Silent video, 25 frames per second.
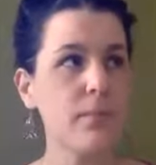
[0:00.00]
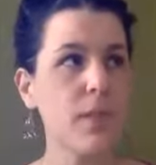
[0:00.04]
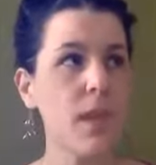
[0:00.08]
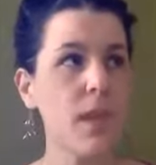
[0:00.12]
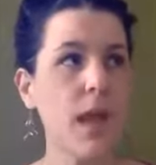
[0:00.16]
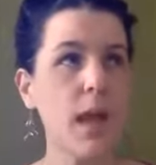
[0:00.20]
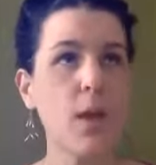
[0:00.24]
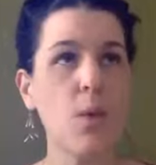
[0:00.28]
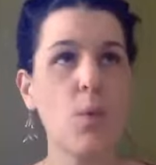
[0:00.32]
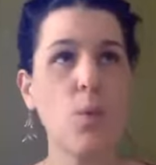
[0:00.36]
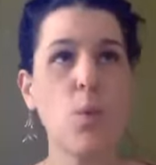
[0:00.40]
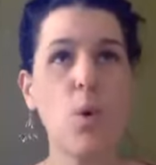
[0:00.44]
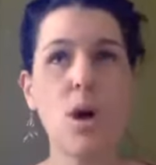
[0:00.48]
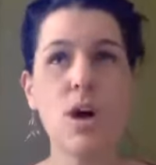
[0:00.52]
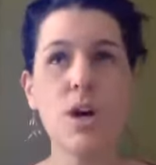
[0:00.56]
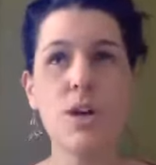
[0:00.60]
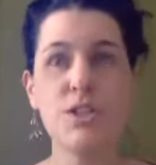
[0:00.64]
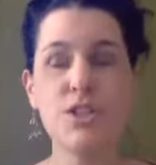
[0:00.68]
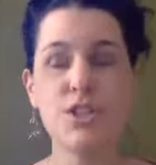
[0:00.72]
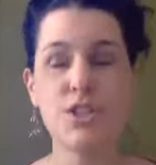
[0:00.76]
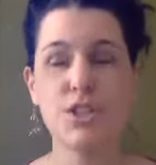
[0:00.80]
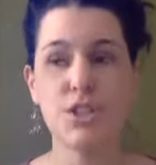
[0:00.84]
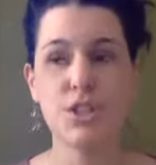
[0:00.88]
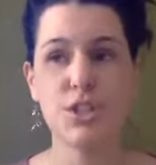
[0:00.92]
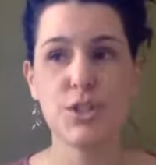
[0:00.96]
I
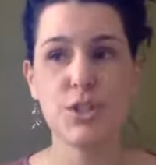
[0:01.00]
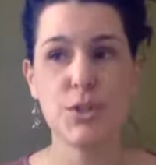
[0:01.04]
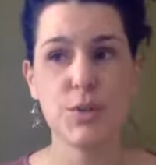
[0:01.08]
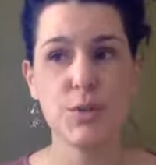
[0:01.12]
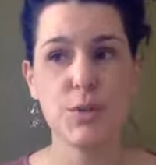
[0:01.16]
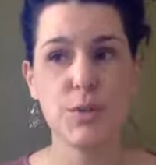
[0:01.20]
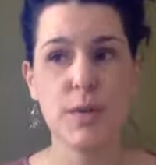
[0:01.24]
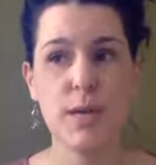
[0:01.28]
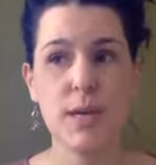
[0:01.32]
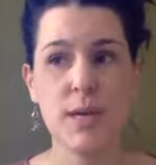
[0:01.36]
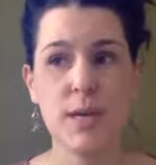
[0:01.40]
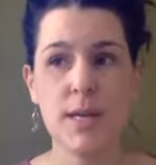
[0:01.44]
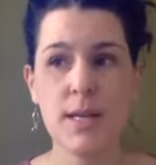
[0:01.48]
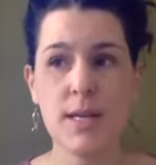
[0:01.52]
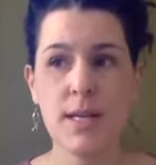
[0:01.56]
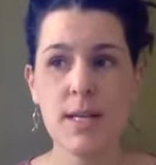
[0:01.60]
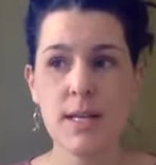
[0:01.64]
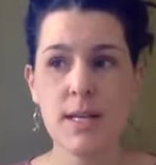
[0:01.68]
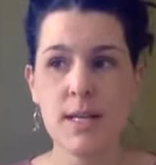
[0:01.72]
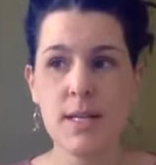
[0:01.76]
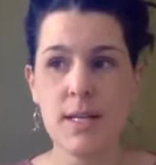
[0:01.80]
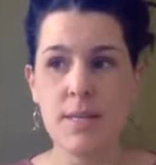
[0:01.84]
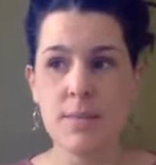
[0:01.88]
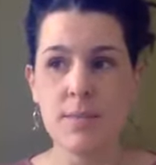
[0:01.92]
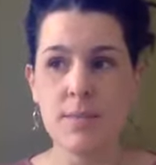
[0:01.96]
want to
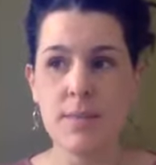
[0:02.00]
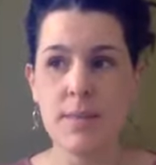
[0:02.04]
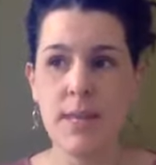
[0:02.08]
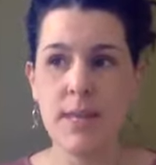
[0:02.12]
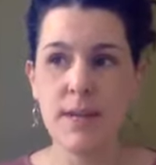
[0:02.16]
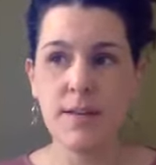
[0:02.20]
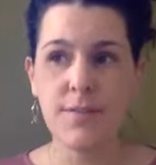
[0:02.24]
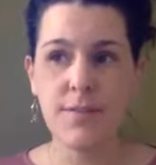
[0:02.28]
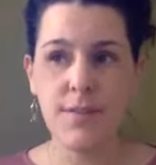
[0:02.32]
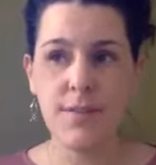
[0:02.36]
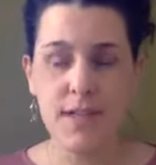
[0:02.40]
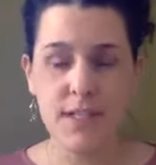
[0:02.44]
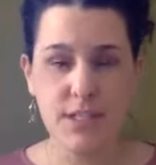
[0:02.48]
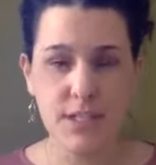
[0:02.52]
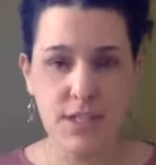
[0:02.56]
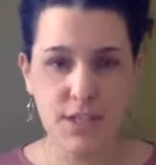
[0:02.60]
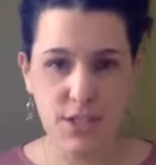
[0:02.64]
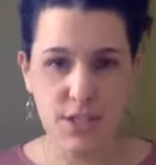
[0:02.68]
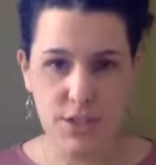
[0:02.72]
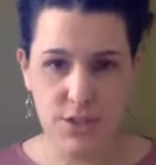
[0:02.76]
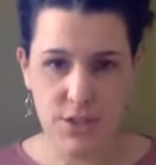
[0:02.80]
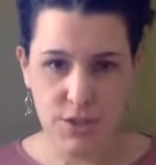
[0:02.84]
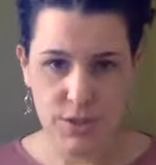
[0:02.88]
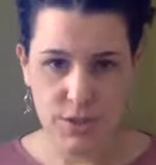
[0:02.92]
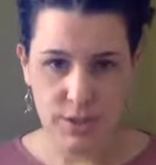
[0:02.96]
manifest a
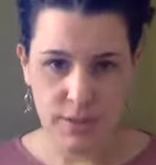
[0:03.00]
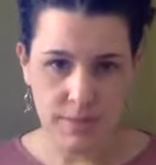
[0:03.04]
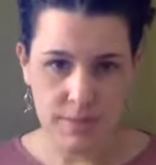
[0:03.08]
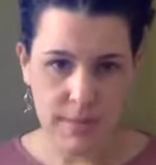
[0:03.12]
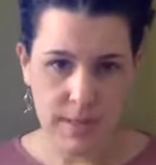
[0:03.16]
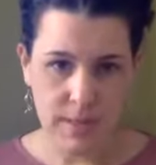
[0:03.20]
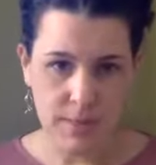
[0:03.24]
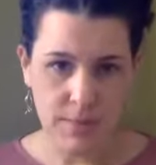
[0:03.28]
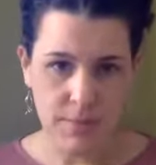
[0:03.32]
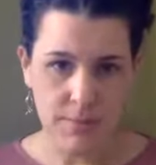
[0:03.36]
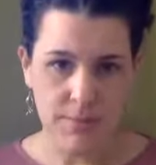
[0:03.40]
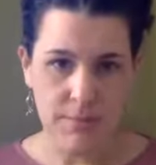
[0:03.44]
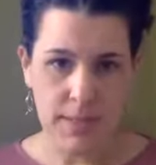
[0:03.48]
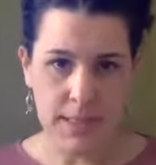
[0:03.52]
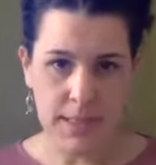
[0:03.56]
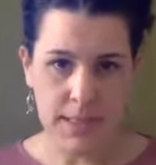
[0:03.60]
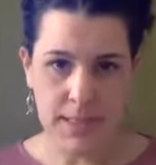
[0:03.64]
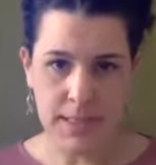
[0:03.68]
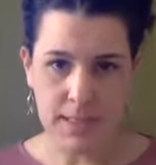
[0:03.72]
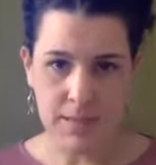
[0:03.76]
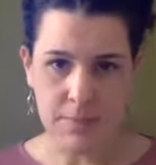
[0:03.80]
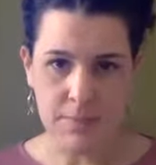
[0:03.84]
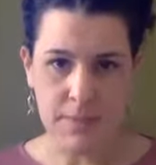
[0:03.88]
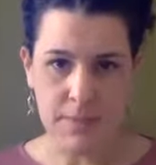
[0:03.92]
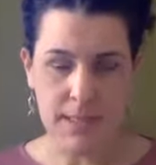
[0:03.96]
certain amount of
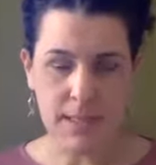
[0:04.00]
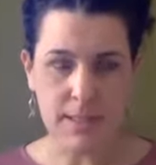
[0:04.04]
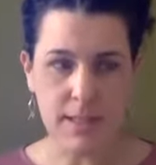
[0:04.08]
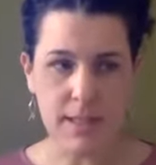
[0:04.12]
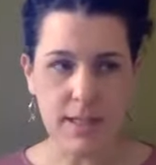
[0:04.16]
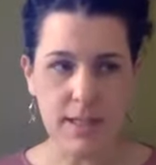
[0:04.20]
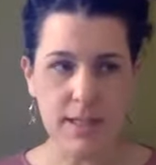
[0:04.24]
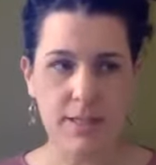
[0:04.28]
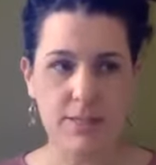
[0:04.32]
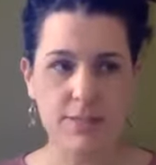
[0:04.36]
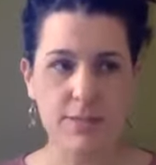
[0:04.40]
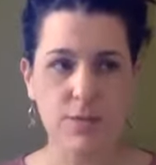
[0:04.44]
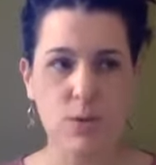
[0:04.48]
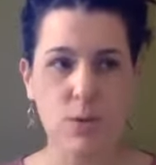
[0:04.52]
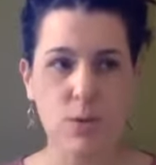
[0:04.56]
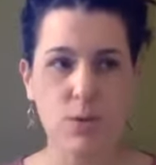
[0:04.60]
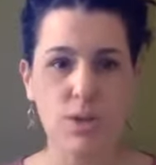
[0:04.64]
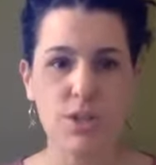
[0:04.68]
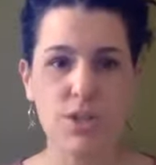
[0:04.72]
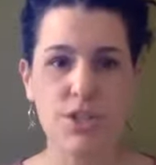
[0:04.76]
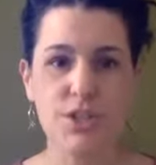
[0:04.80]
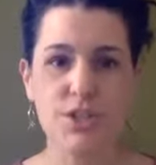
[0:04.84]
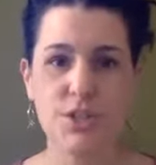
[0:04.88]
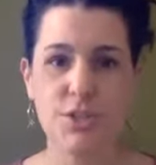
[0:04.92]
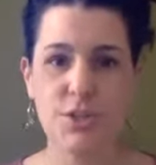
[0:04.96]
money in my life
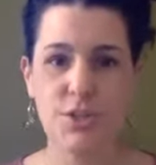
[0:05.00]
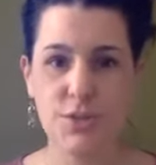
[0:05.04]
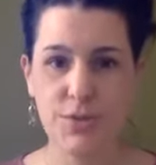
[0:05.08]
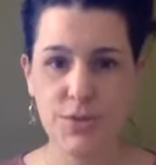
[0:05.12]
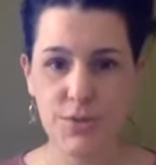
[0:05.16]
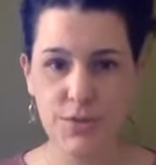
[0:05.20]
or a certain